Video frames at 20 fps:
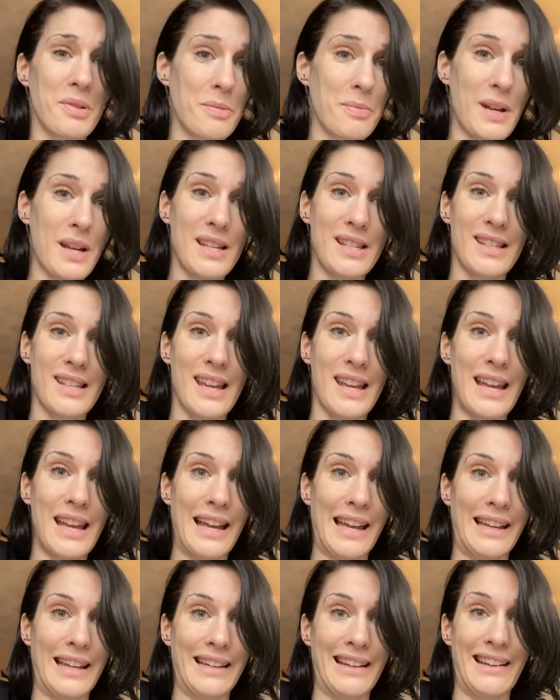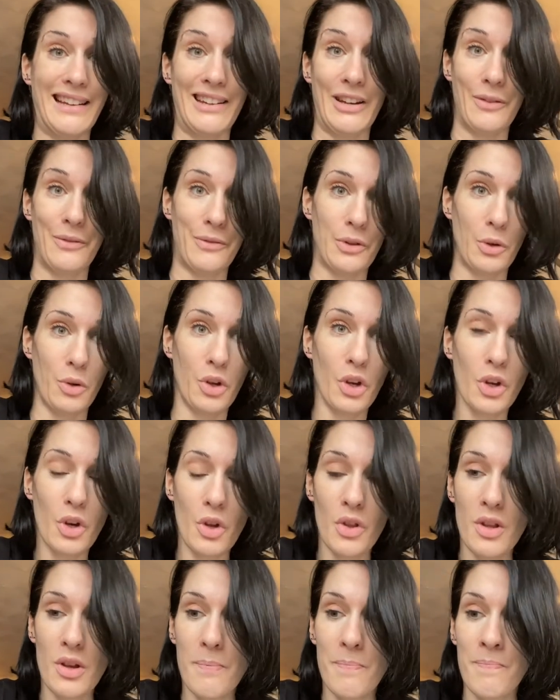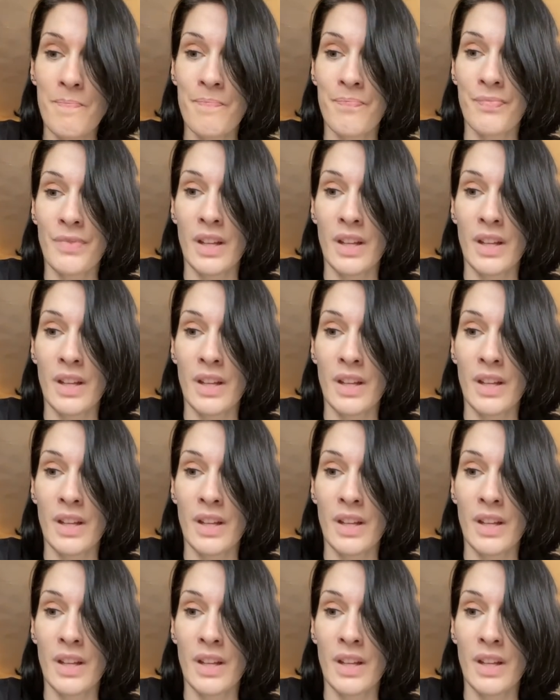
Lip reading: spacey and I don't feel good on them.